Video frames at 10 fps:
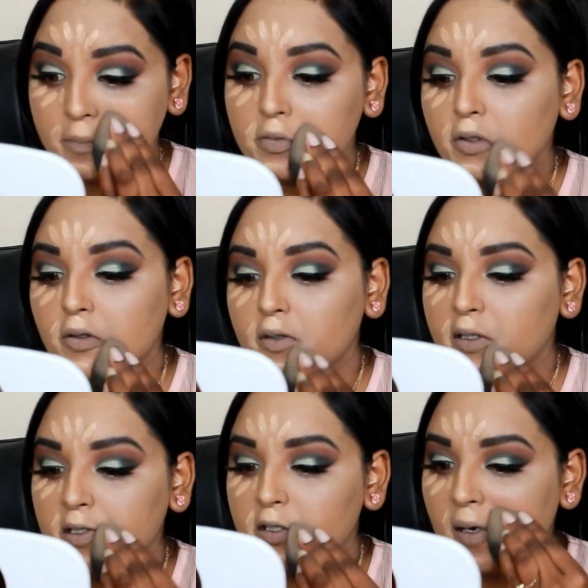it's
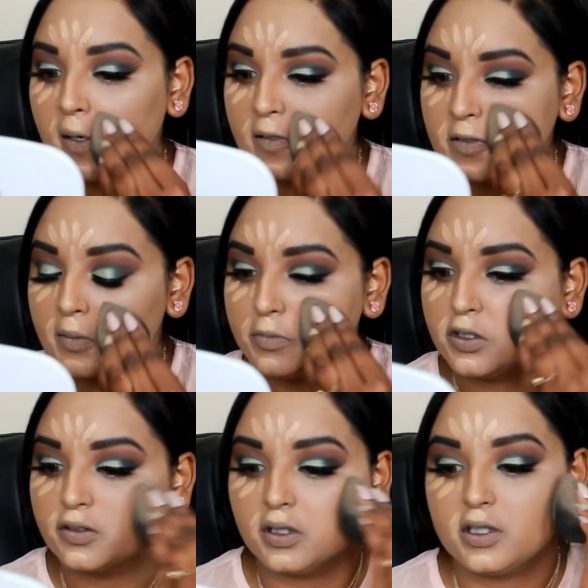already drying so I'm
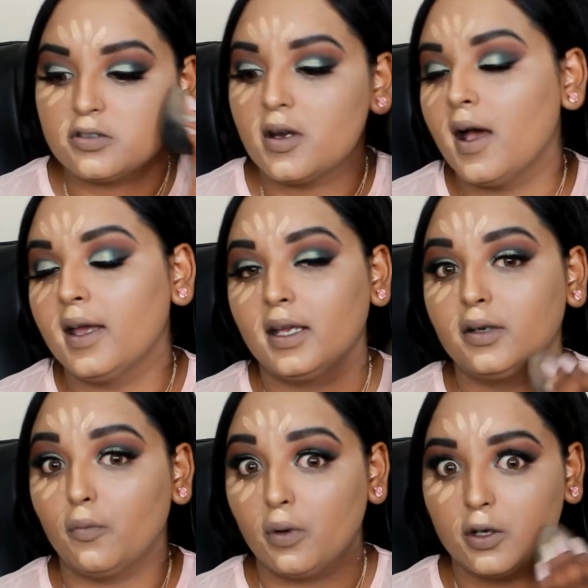just gonna try
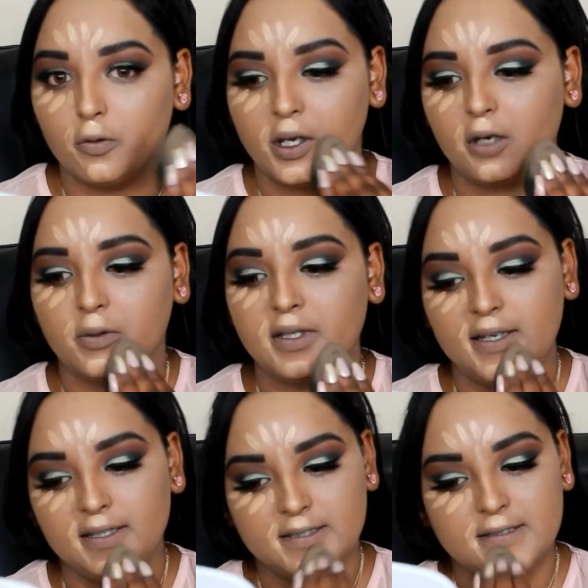and work quick with
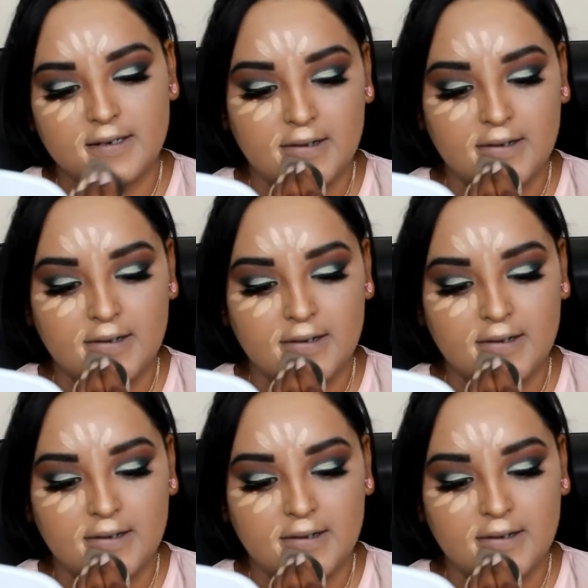it